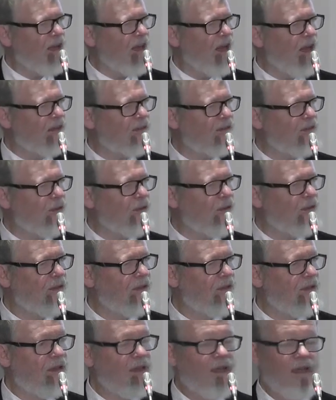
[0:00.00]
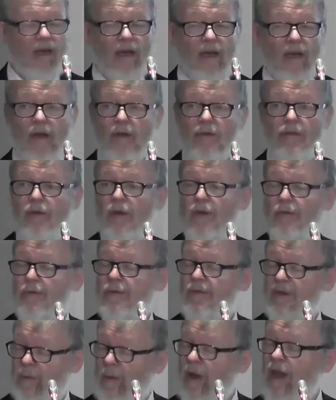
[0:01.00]
I asked her. Oh, no.
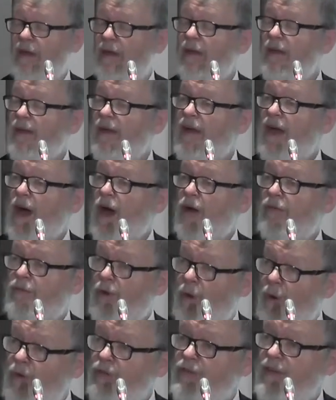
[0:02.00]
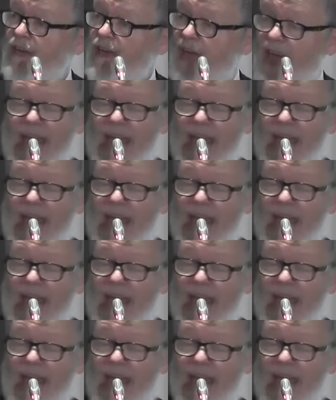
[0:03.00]
Well, of course I